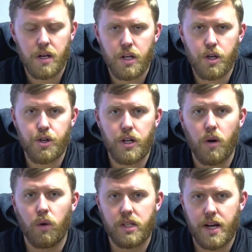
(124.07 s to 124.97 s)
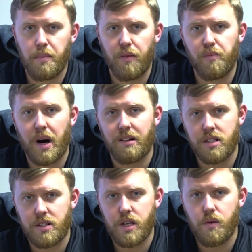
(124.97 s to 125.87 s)
You should know what type of
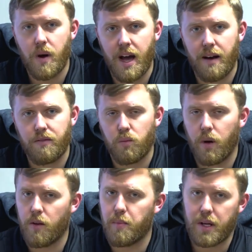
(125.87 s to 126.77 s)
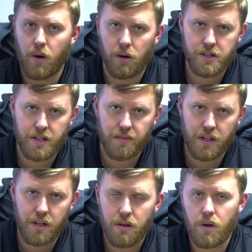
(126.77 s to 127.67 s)
policy you have, whether it be
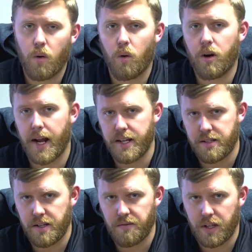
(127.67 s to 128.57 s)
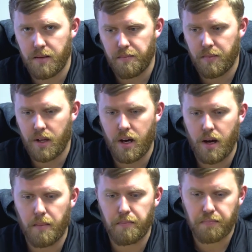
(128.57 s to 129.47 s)
RCV or ACV,
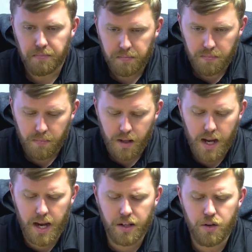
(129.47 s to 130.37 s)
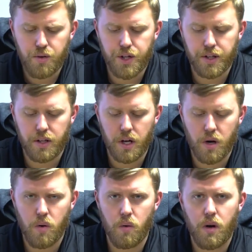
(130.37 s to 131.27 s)
and you should
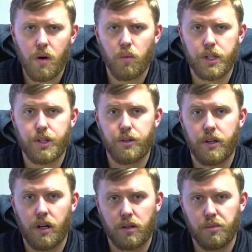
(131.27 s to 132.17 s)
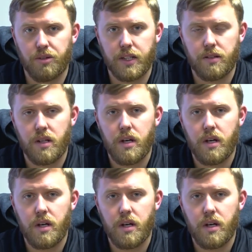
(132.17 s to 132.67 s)
know what your deductible is.